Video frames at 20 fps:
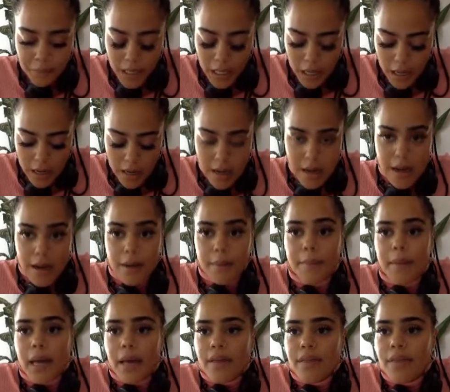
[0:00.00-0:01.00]

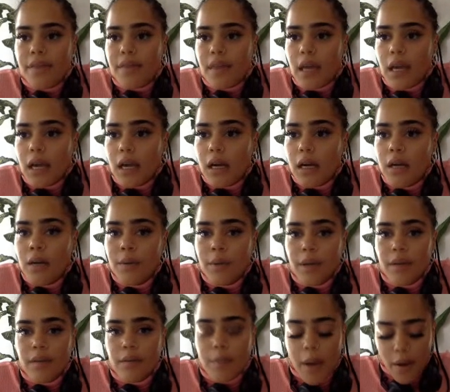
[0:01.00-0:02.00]
I think we
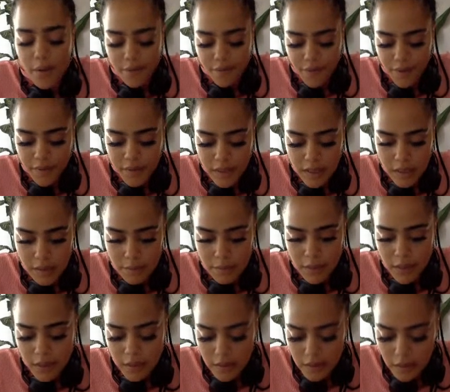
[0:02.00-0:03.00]
have about 15
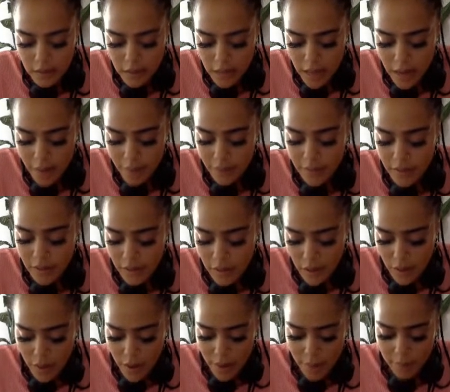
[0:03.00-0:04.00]
minutes left,
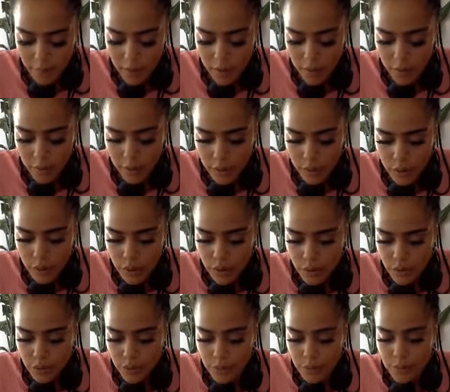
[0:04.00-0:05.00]
so I'm going
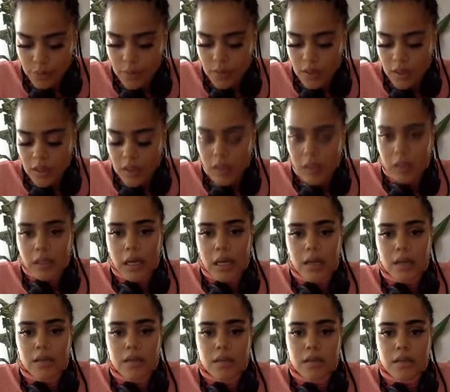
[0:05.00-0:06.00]
to get
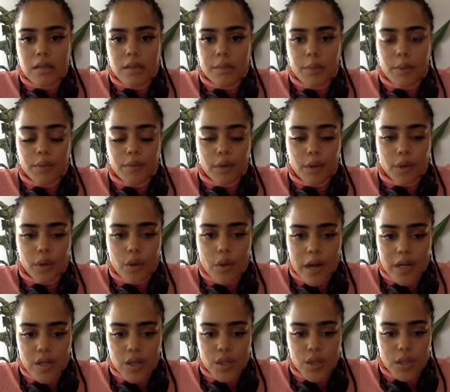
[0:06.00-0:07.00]
into some of your
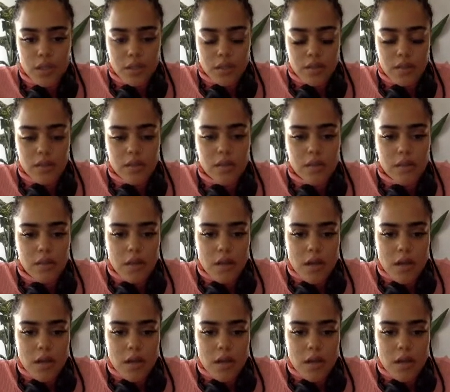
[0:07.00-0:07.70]
questions.